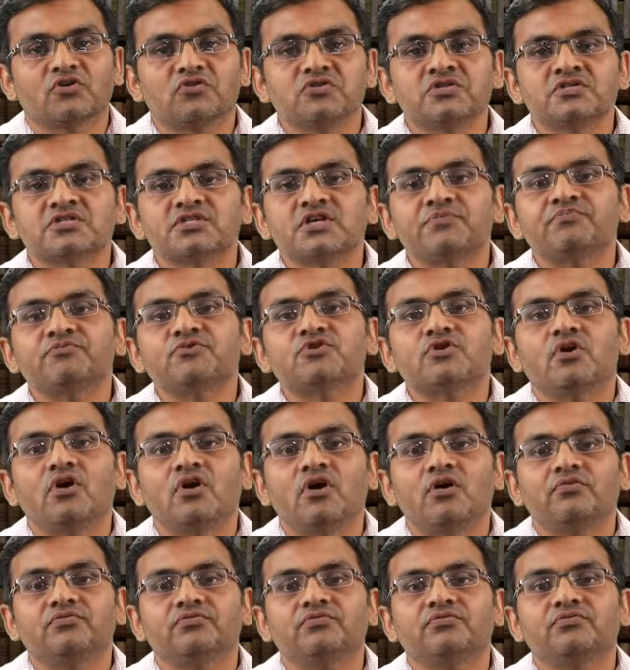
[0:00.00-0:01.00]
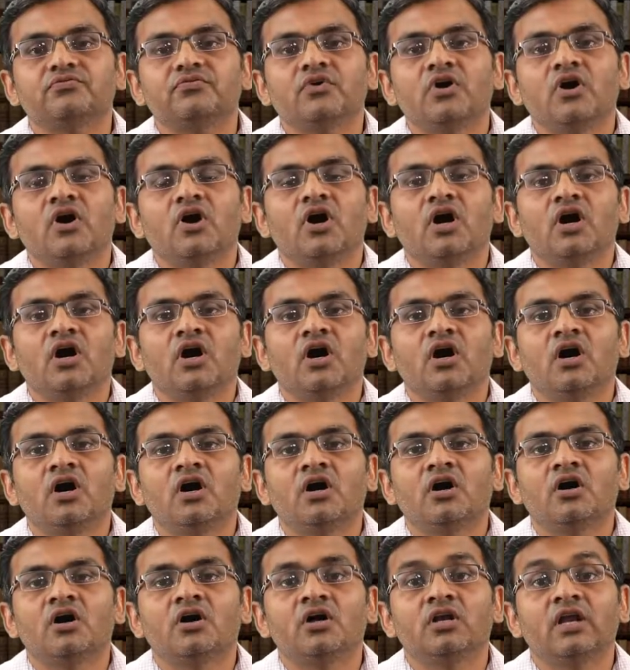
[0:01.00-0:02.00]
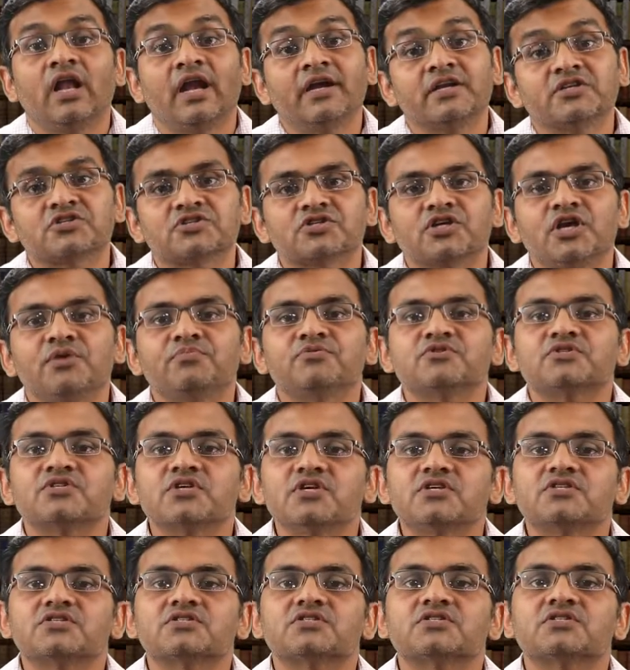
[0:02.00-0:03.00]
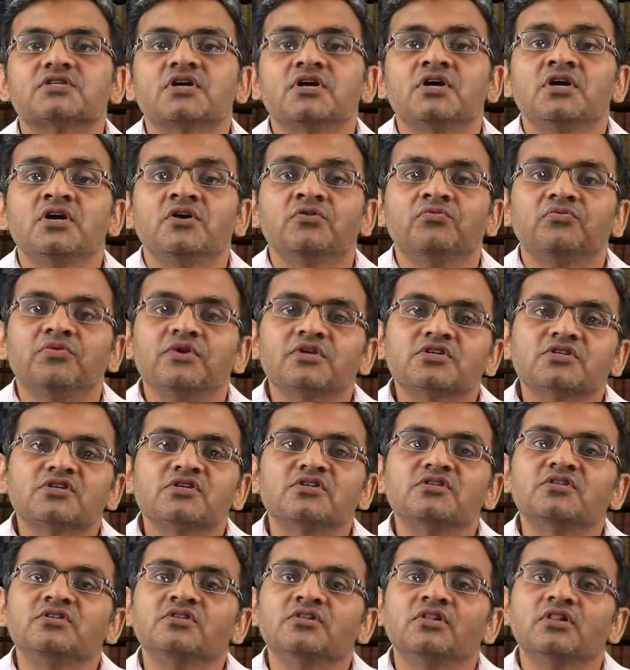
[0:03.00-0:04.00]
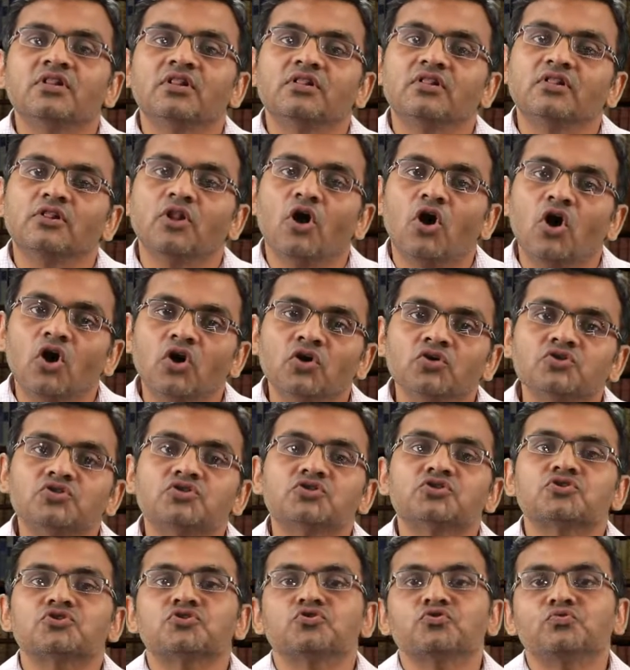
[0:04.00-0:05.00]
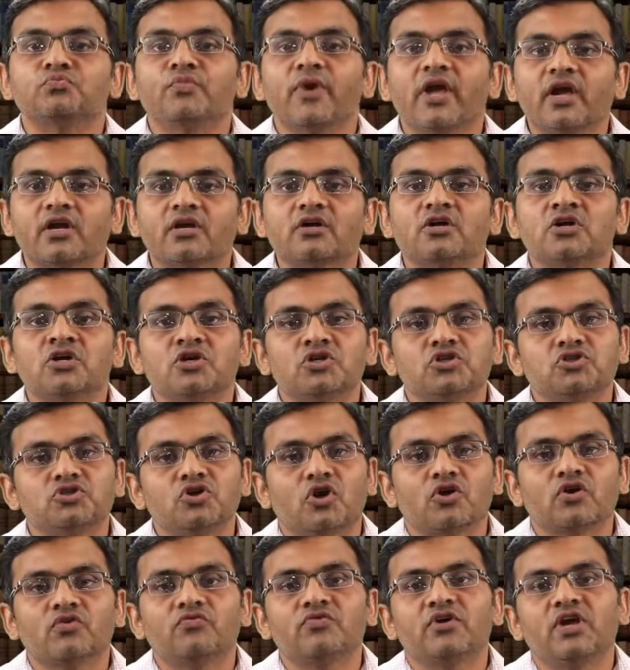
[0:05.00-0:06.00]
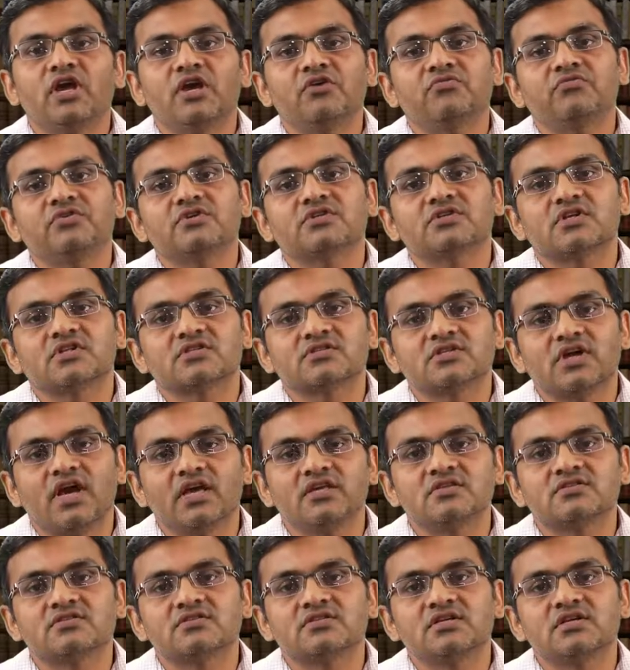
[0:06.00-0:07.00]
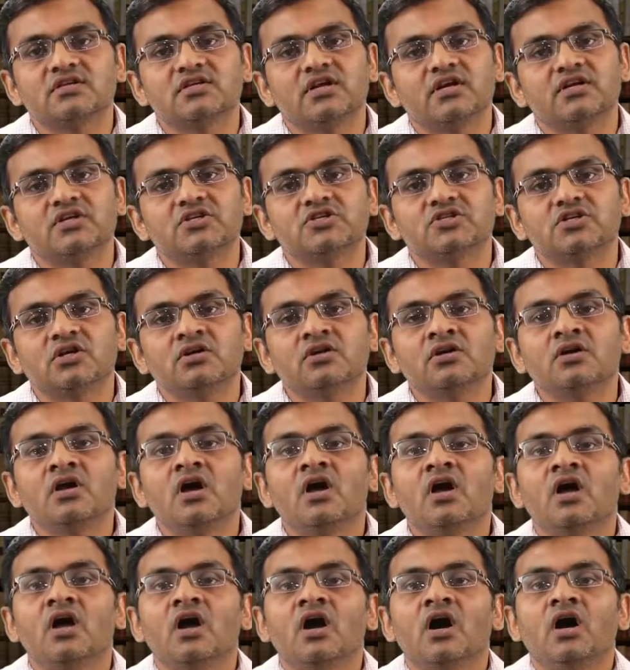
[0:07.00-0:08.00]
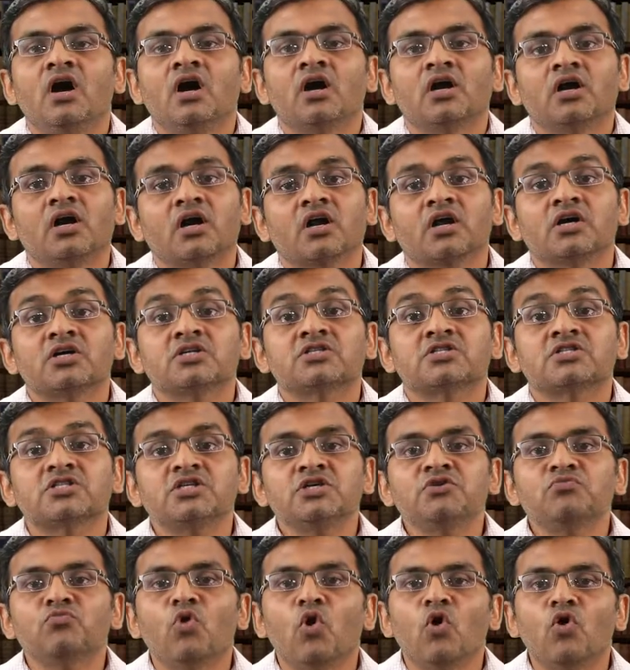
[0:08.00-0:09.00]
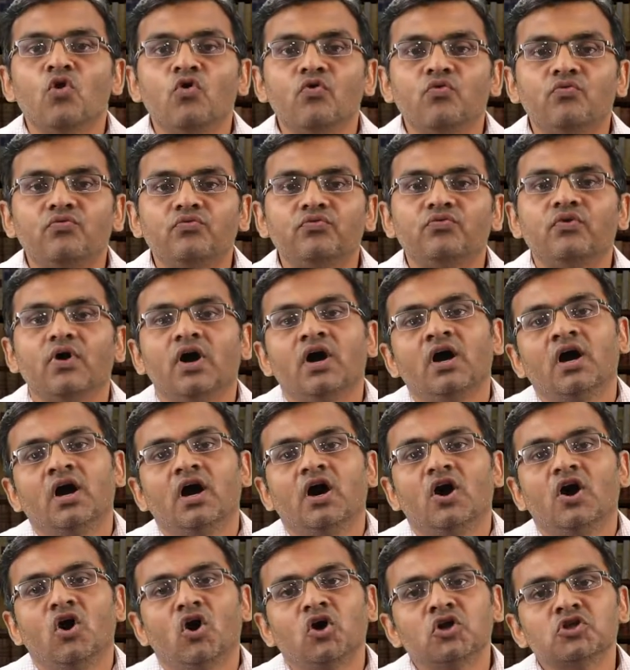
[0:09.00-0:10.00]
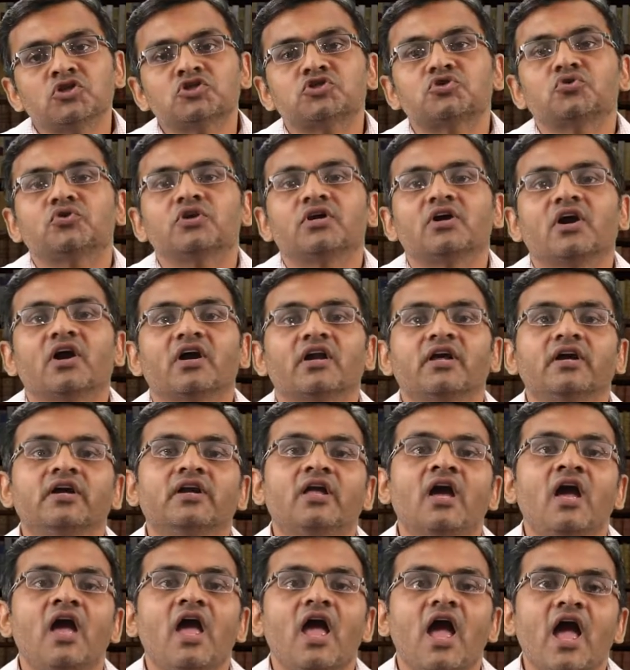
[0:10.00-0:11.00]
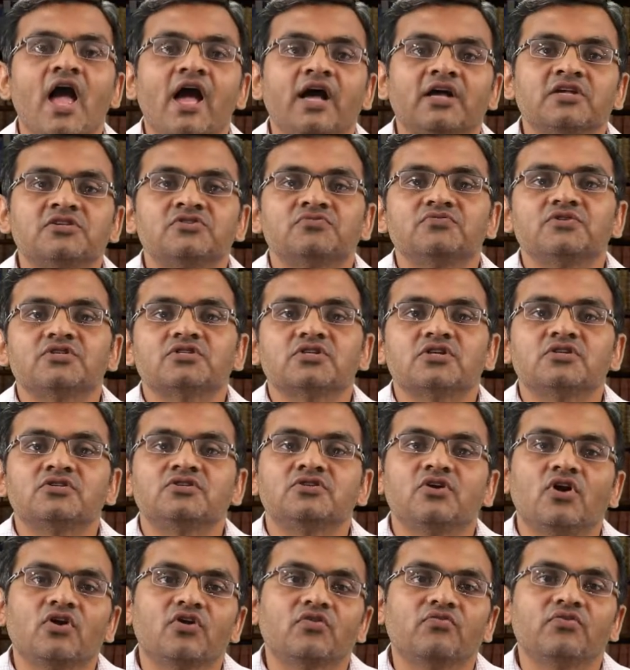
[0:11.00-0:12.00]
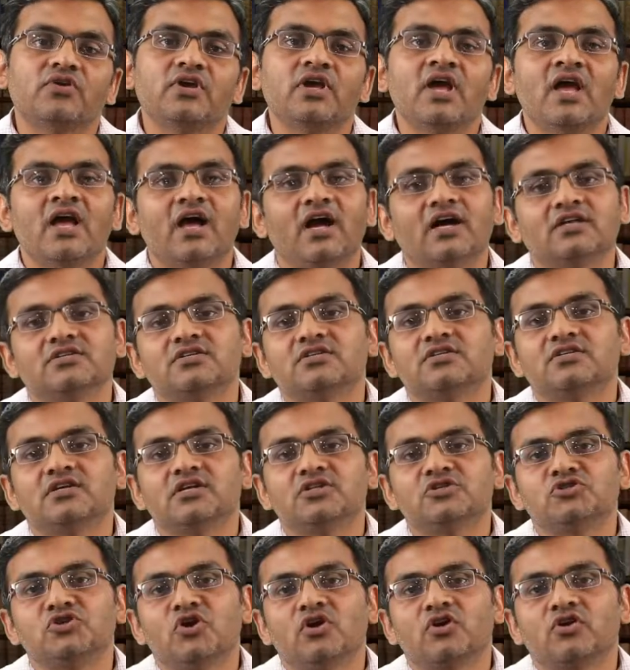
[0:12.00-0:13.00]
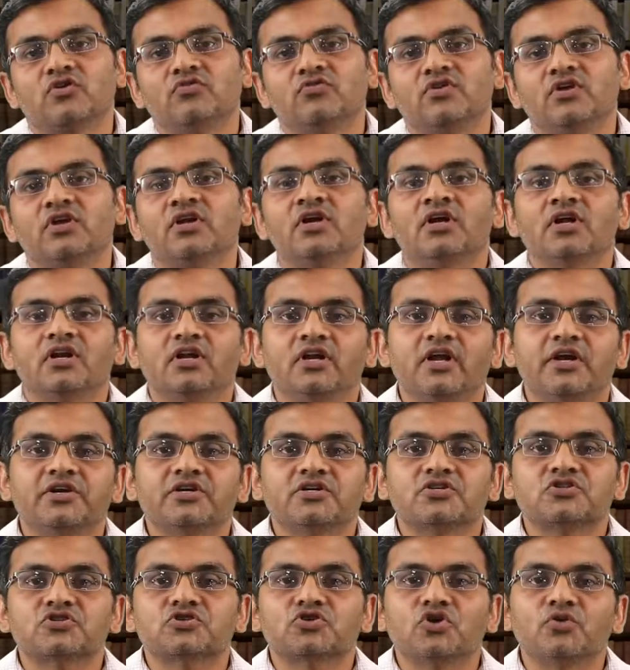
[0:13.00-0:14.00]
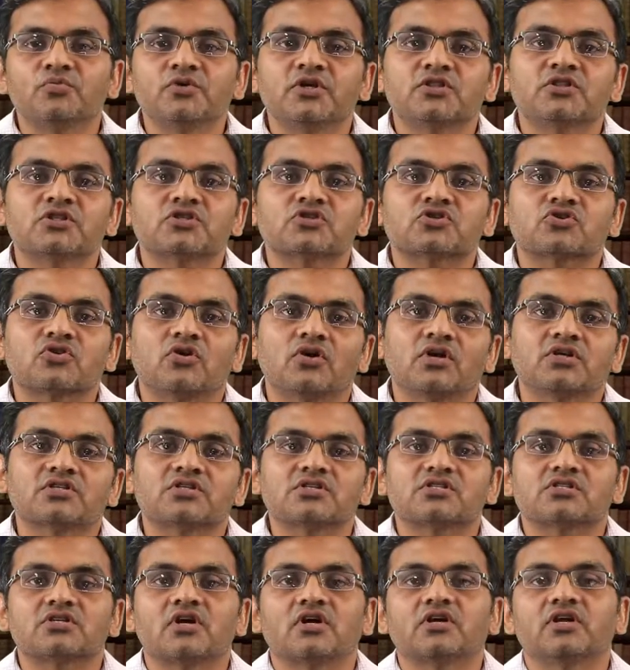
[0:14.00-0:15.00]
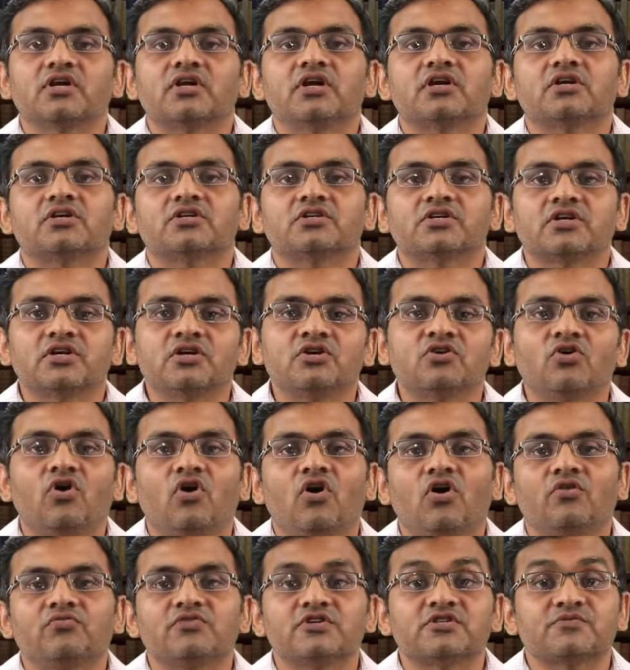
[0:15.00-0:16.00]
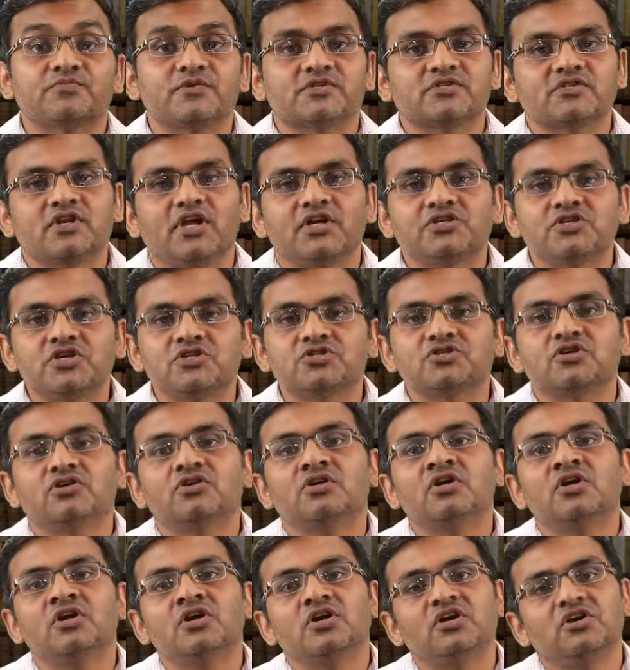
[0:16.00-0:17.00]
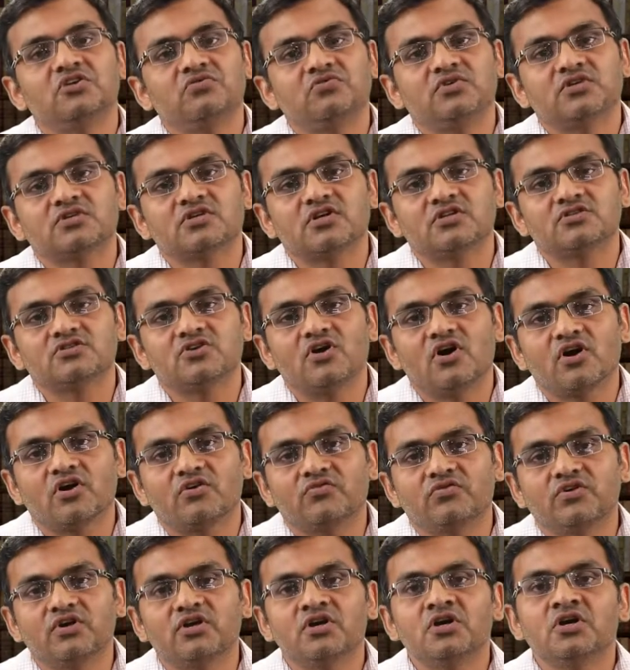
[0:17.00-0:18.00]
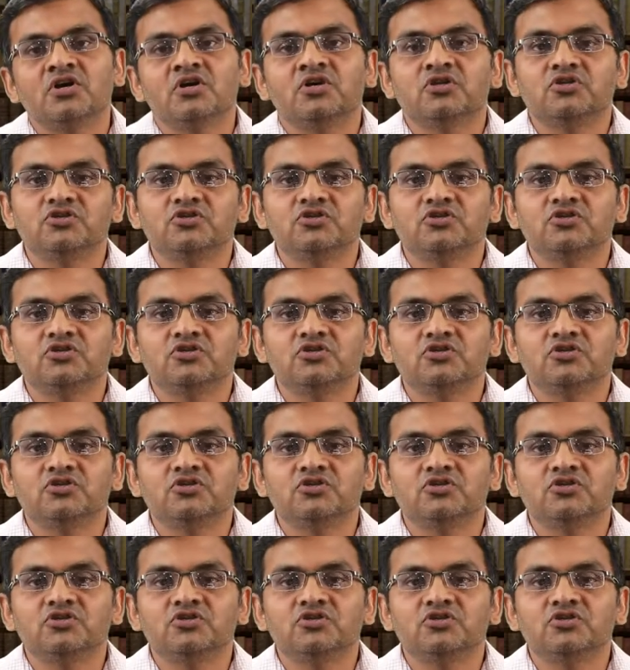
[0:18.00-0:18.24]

the concept of uh, landscape seeks physical laws to make geography a physical science. In addition, Gerasimov also regarded as physical geography as a real geography. Later Soviet scholars started a trend of specialization in physical geography.